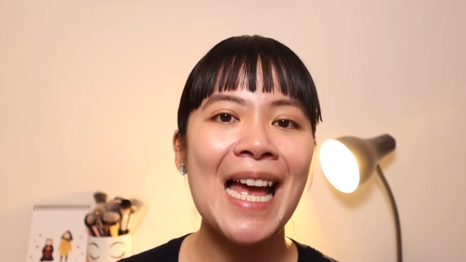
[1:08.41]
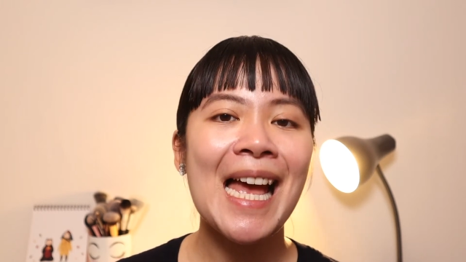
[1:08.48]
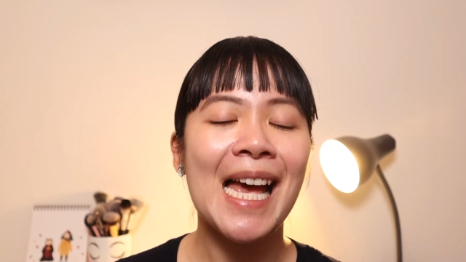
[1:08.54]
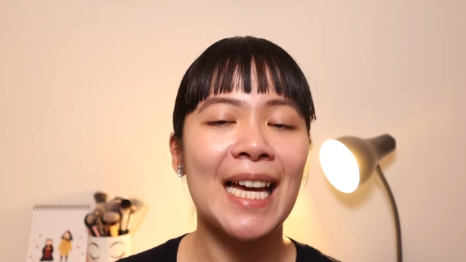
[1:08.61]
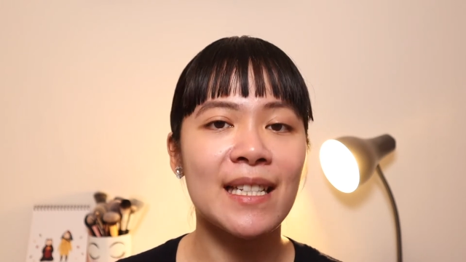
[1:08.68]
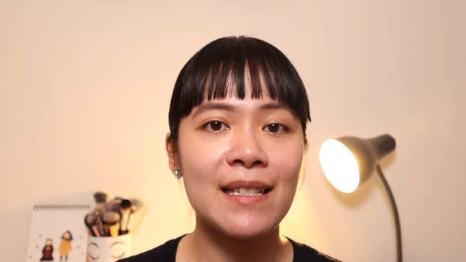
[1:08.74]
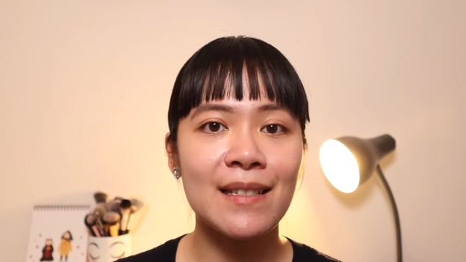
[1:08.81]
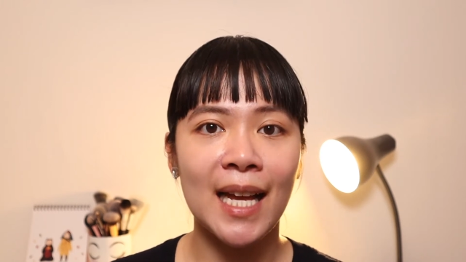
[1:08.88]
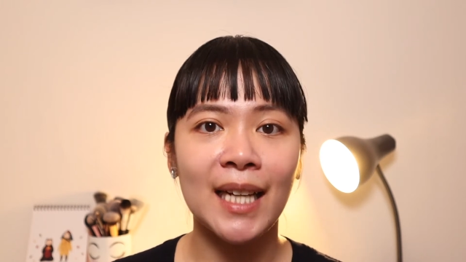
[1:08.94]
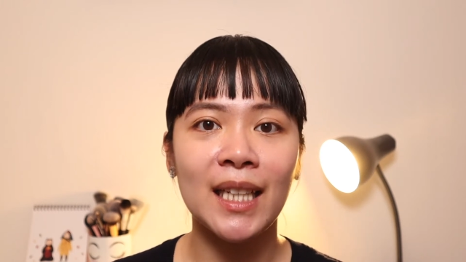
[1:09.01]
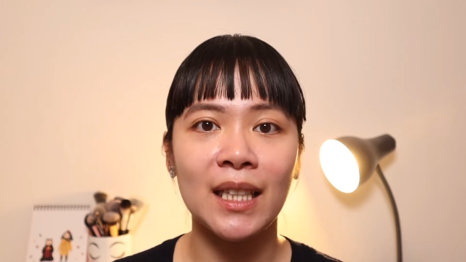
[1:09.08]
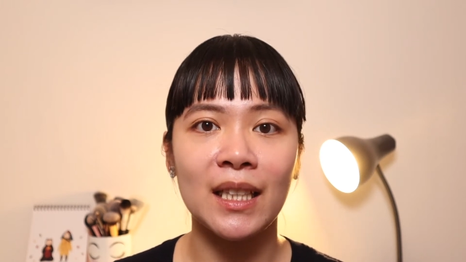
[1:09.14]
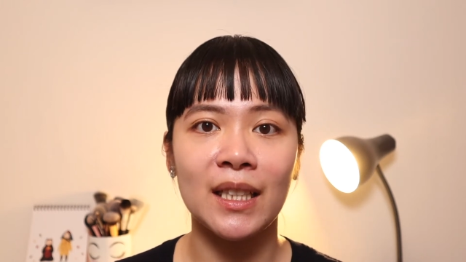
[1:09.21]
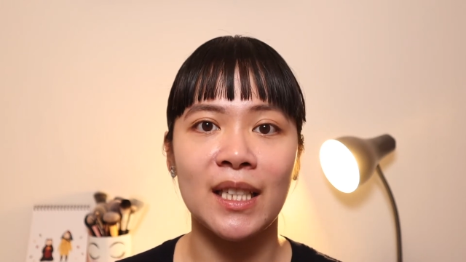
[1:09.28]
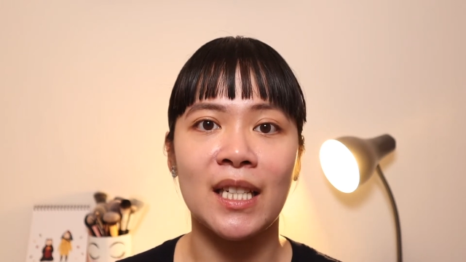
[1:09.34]
and
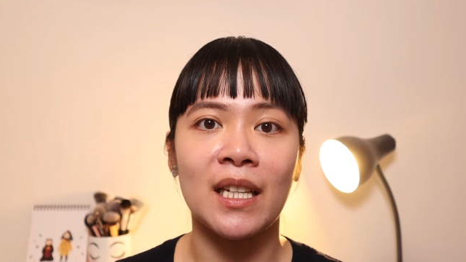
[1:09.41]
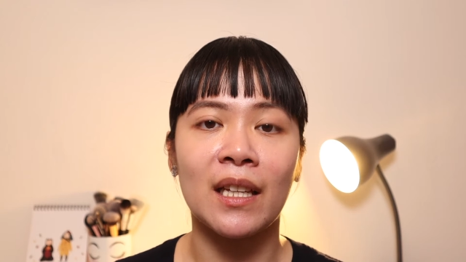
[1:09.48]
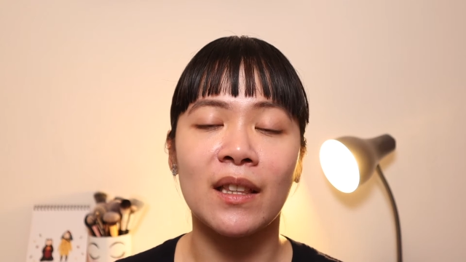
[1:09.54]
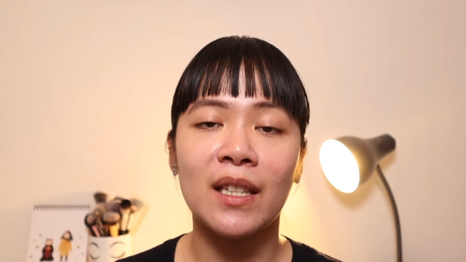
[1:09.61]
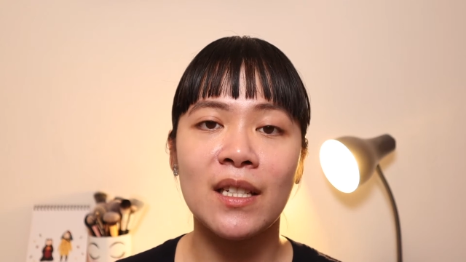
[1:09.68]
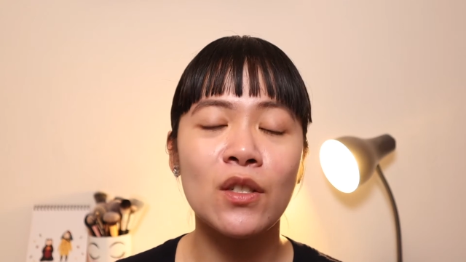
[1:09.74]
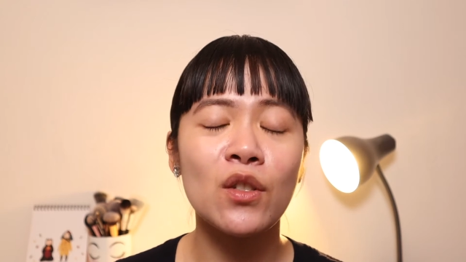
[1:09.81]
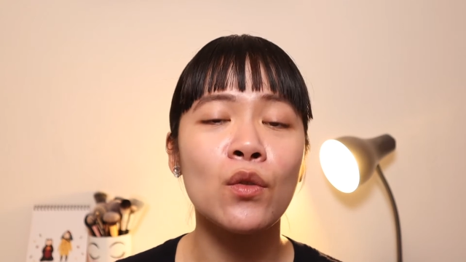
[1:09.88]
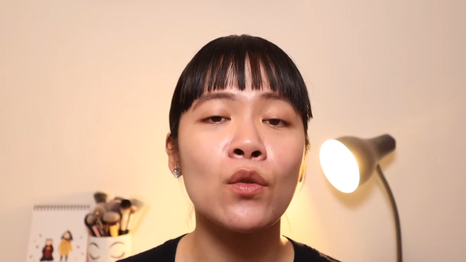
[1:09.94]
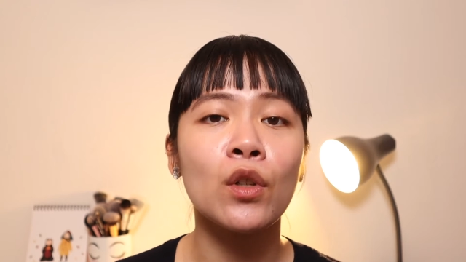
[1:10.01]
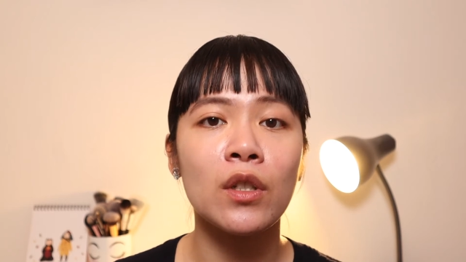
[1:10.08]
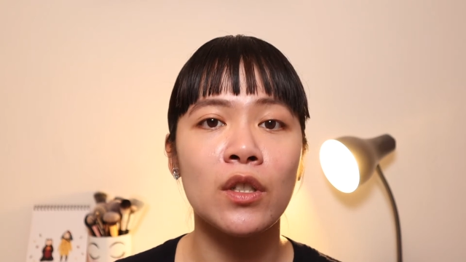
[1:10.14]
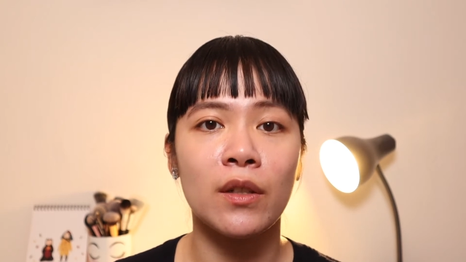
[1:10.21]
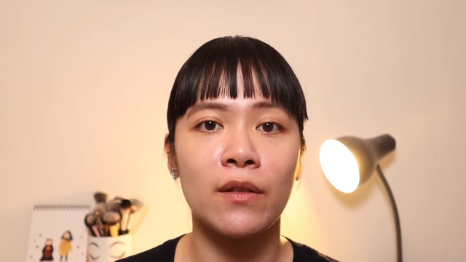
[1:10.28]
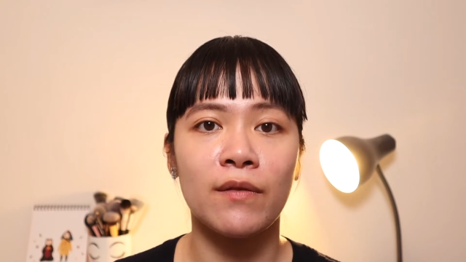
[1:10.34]
secondly, these two cushion